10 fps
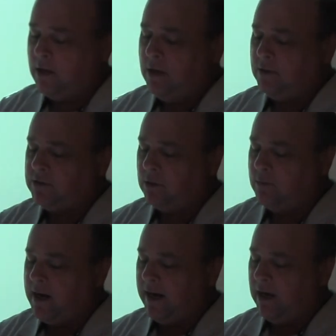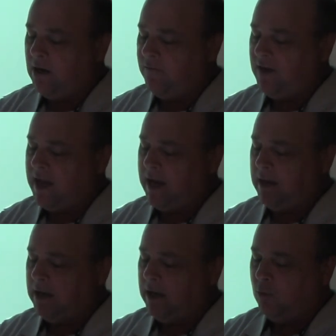So -8
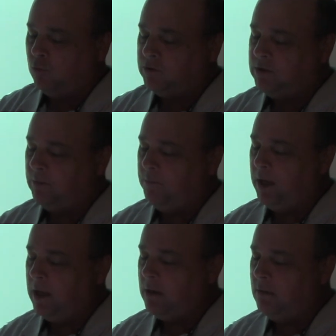equals to B.